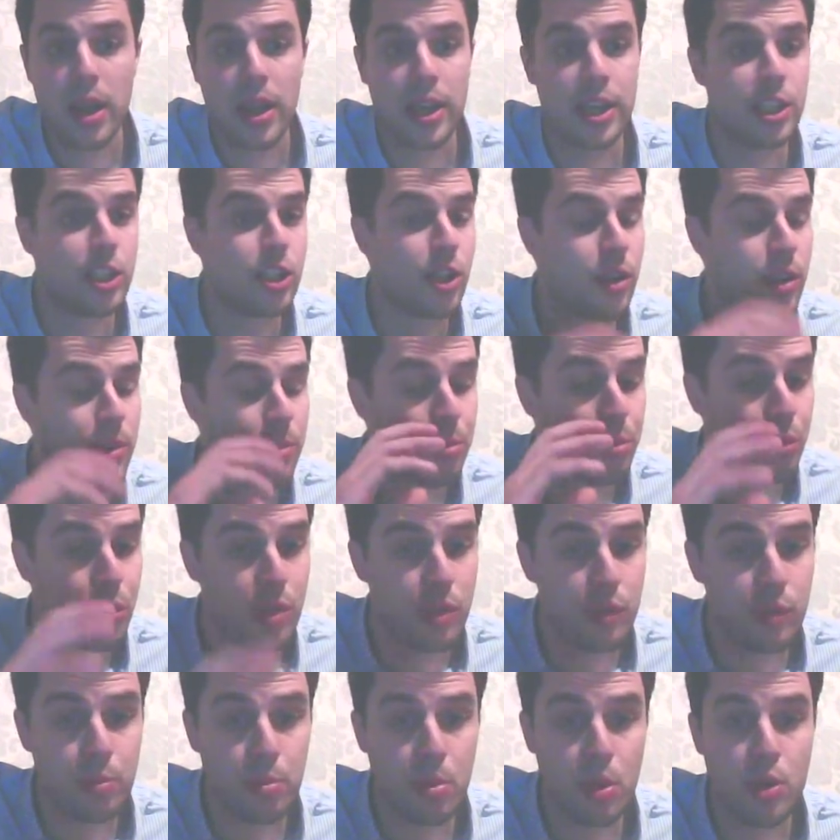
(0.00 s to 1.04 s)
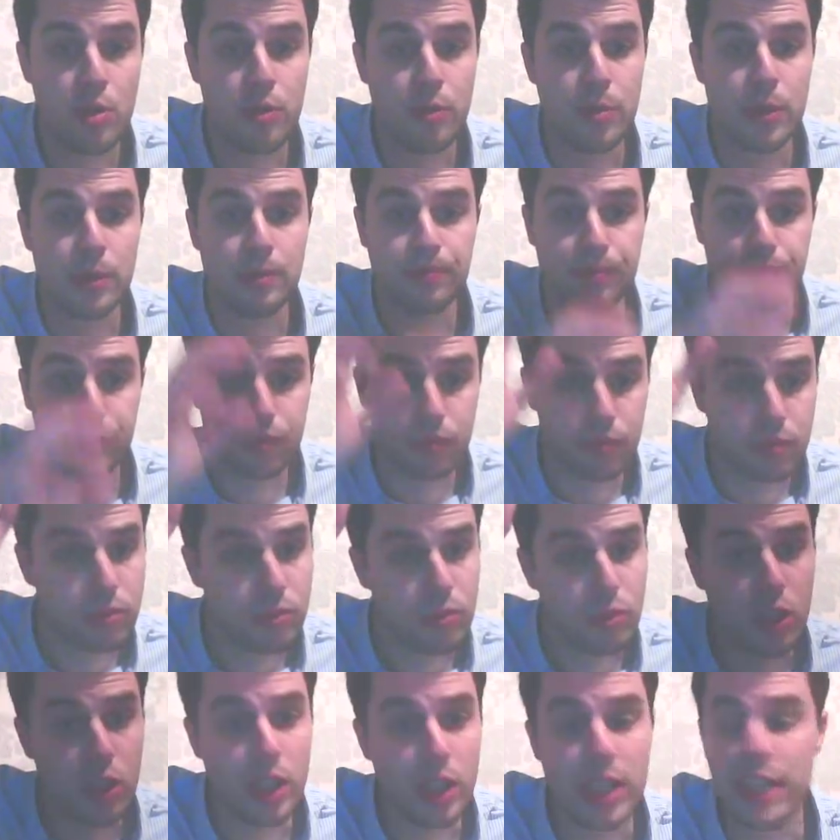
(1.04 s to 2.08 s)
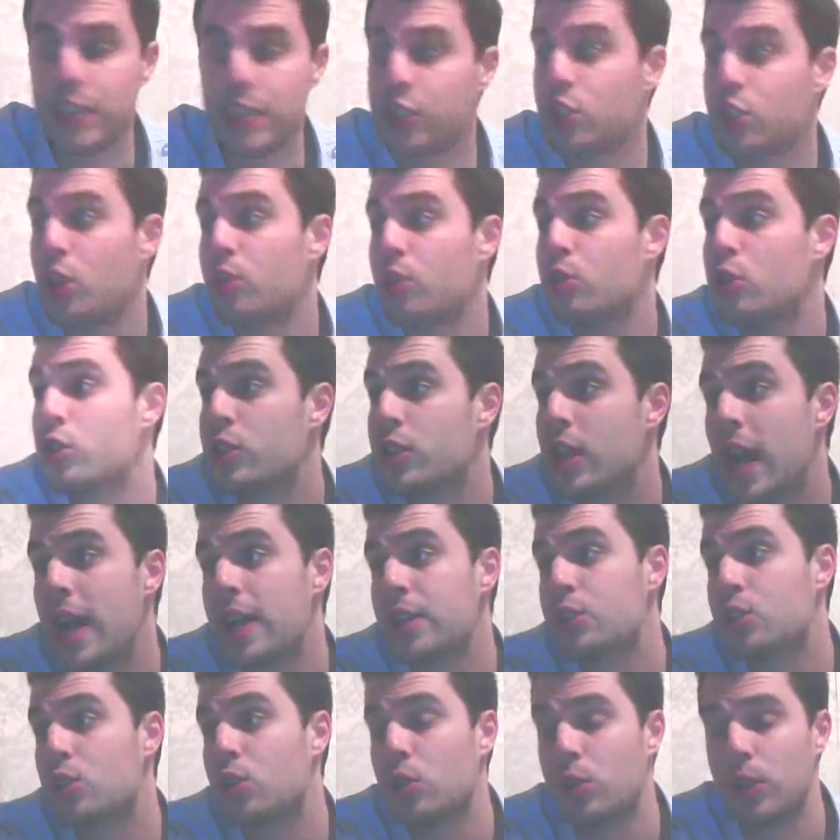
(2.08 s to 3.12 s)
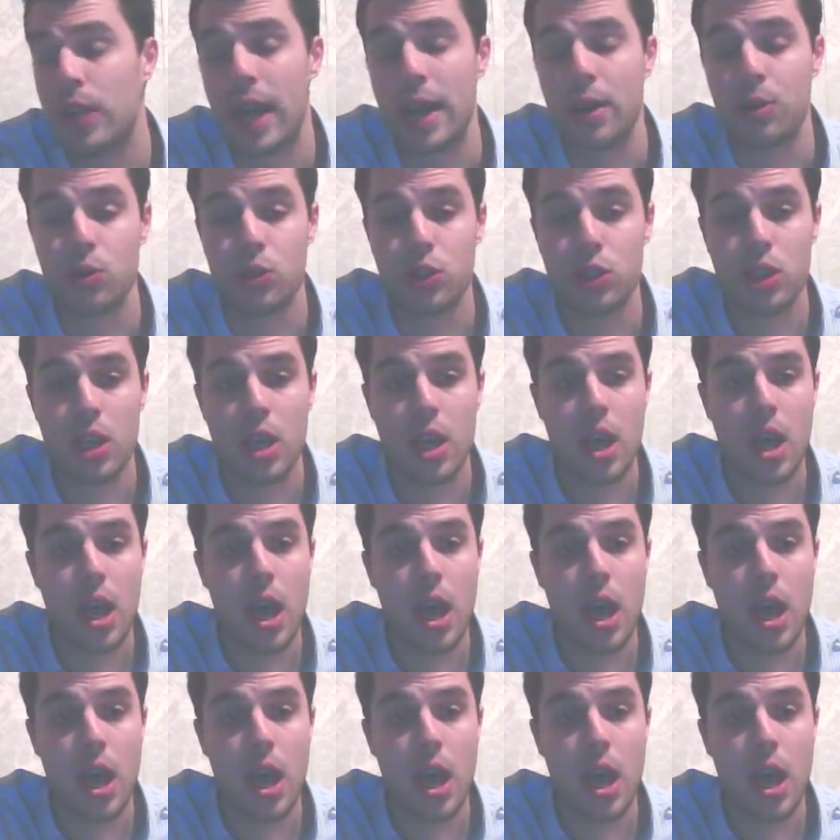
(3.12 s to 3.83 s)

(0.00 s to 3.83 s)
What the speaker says: he showed improved movement, he showed good tactical nous.